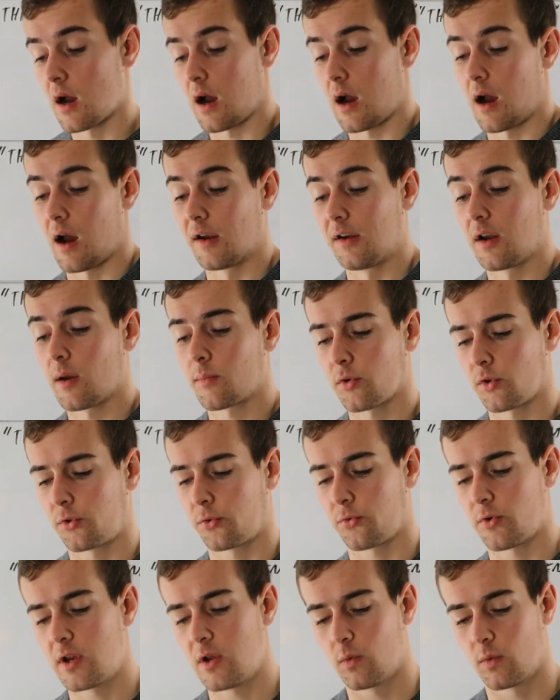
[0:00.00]
Uh, number
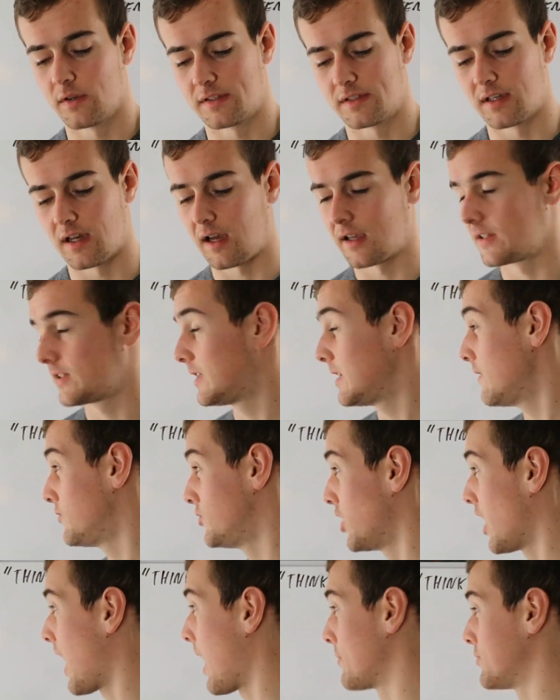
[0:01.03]
three was uh,
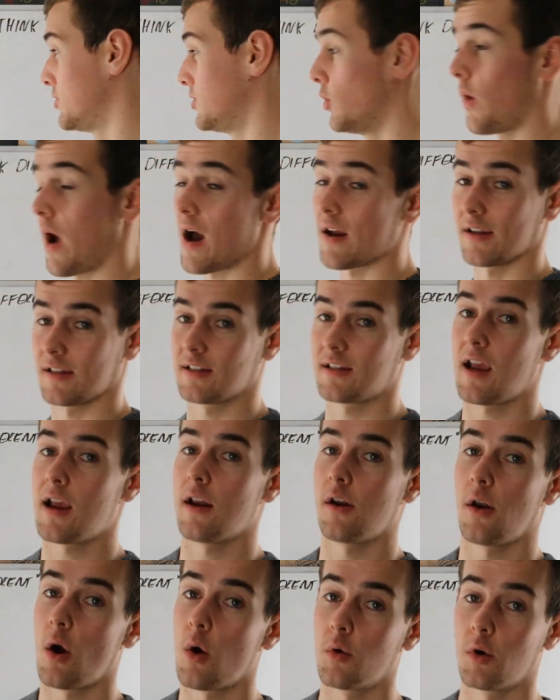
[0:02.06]
Steve Jobs knew how to
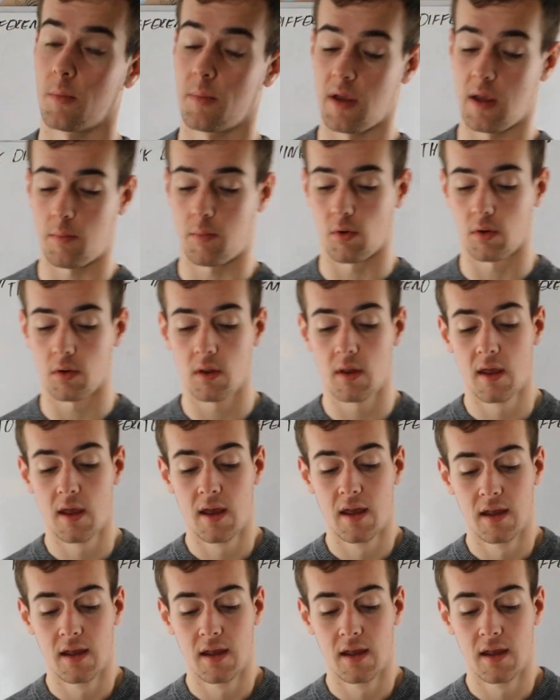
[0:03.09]
say no to people.